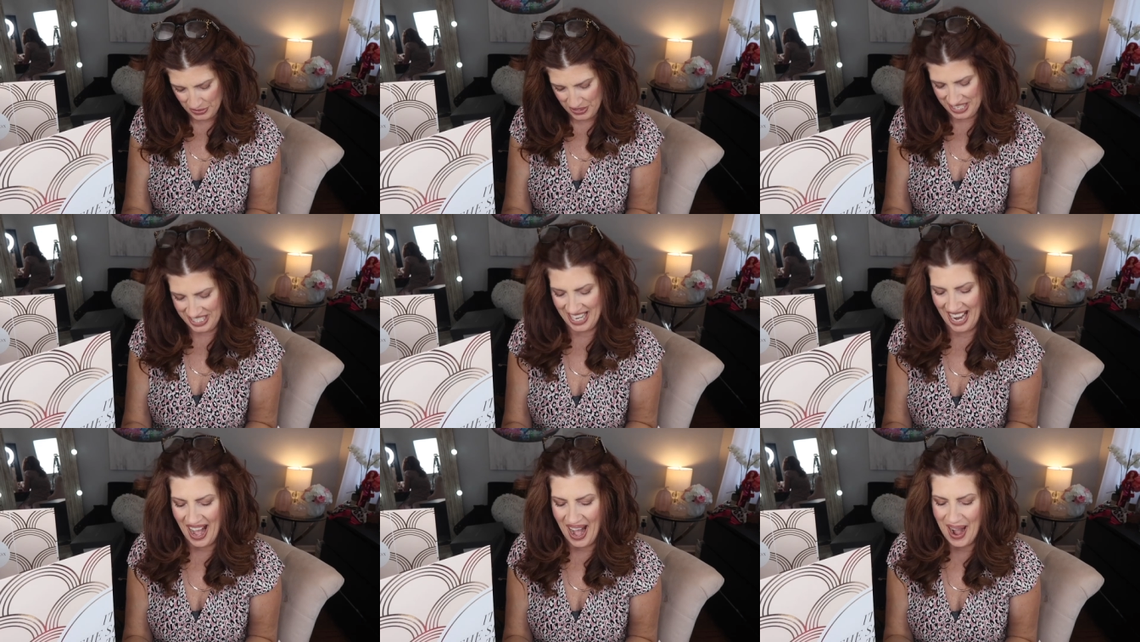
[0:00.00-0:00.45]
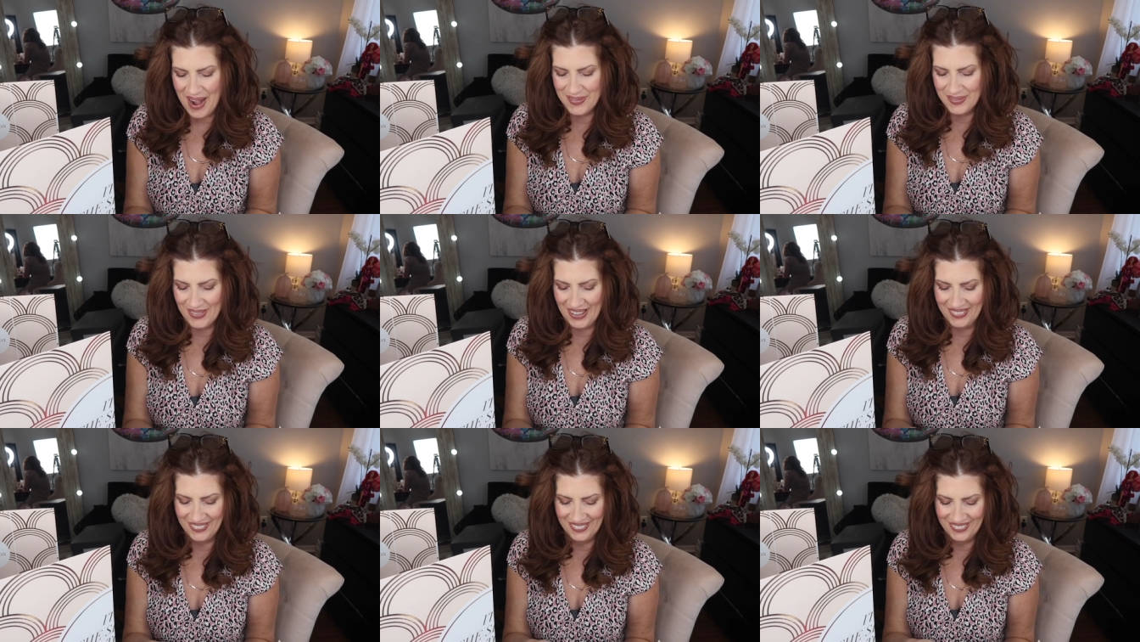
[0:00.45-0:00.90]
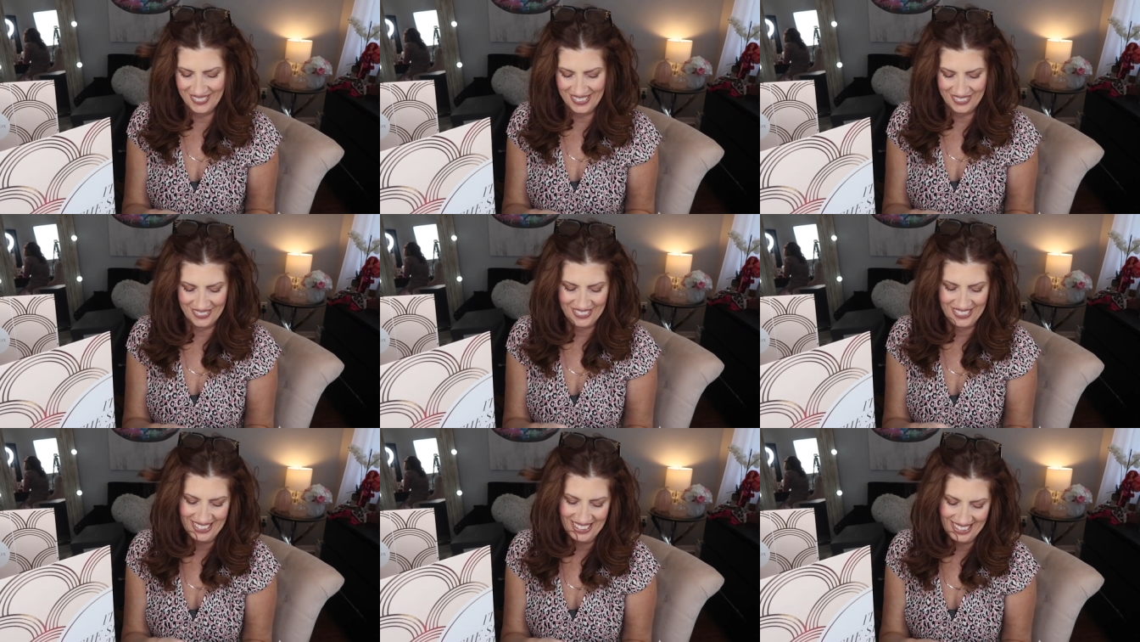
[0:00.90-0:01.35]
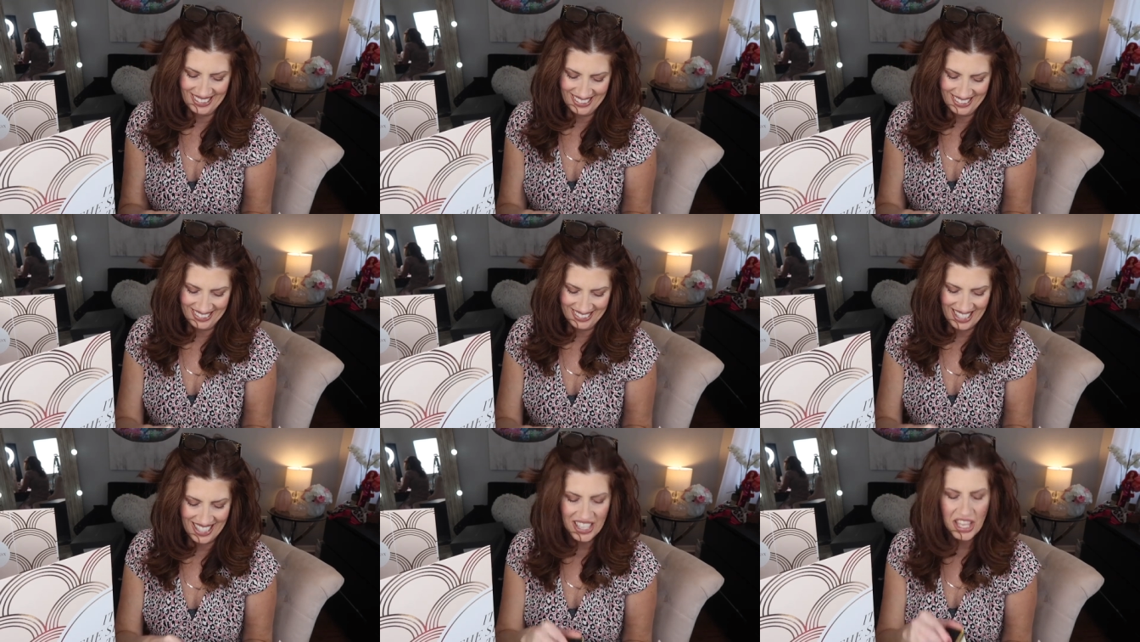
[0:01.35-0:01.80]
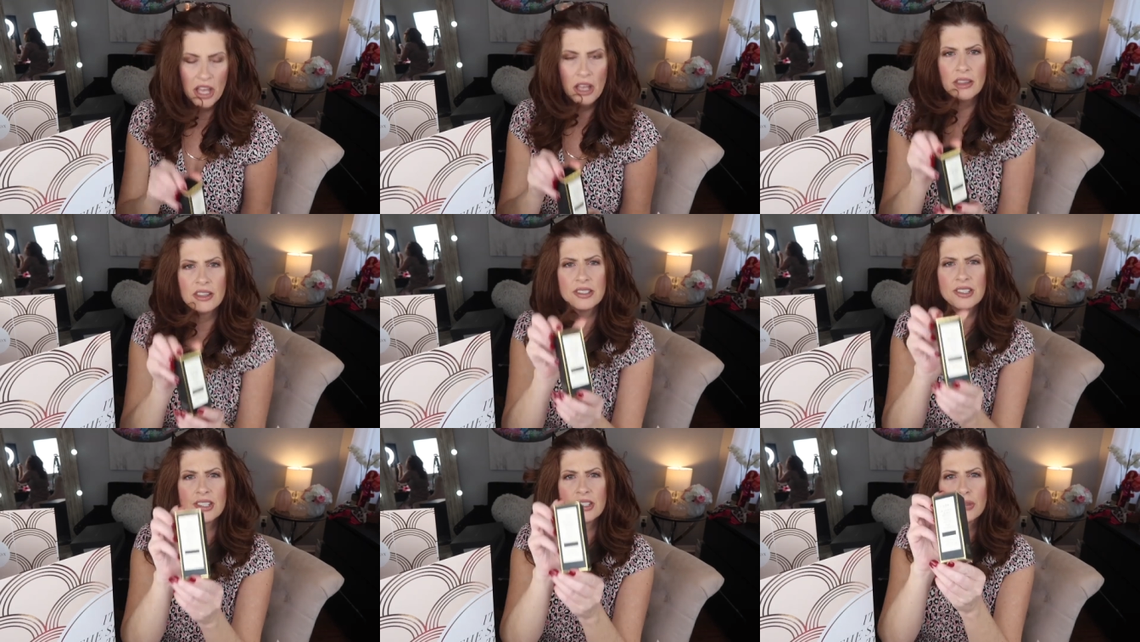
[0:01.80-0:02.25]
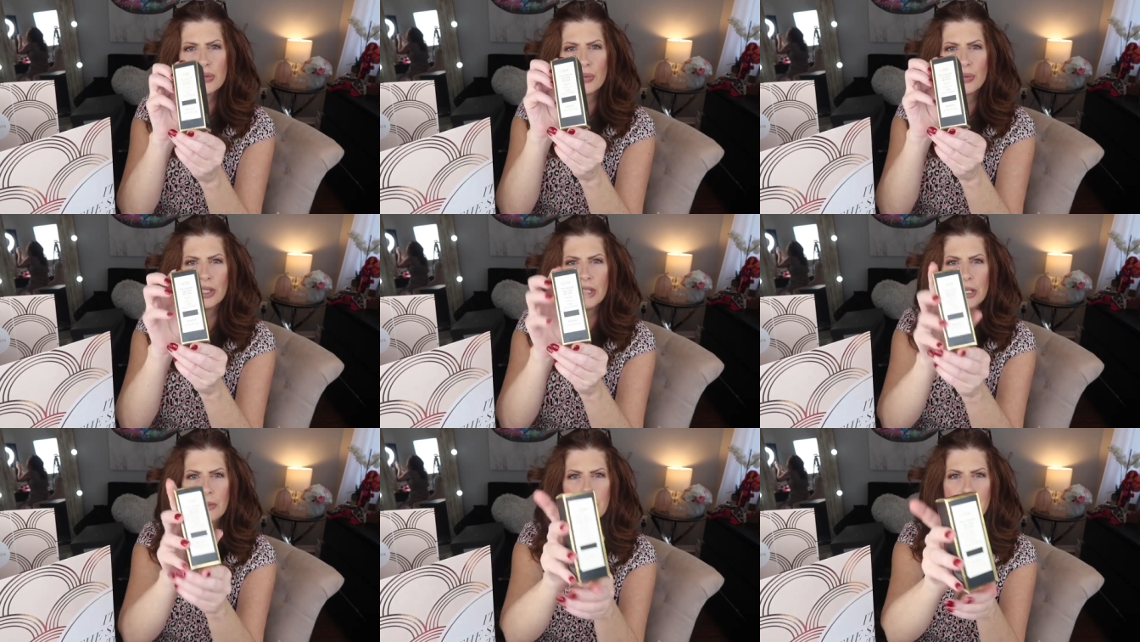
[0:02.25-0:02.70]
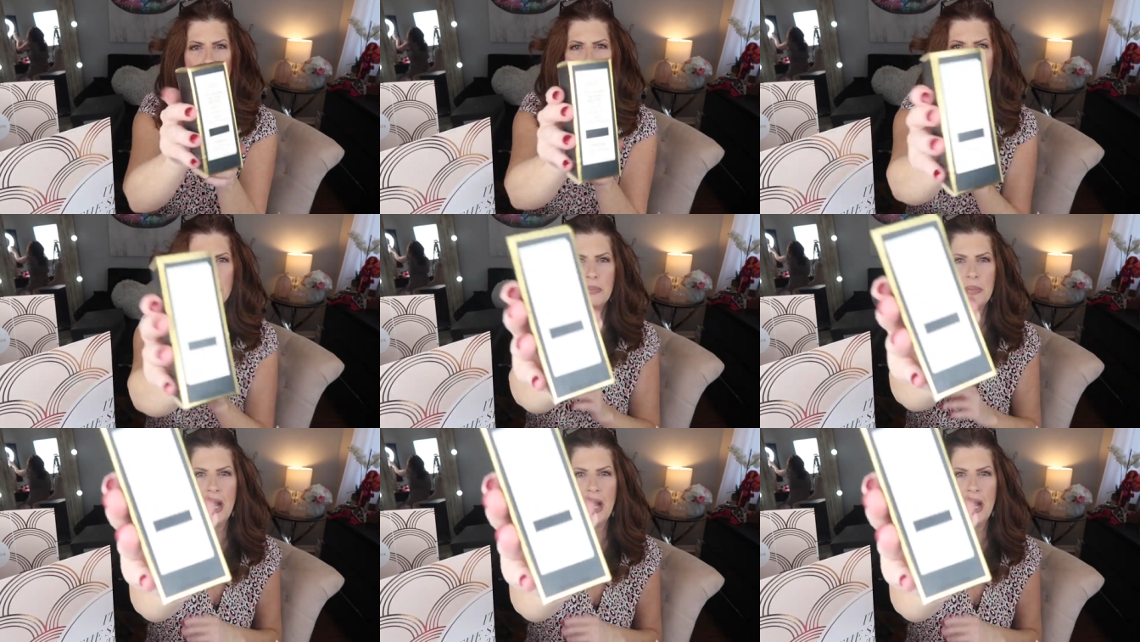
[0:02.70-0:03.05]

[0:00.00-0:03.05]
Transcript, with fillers: which I'm probably really gonna like. This is really beautiful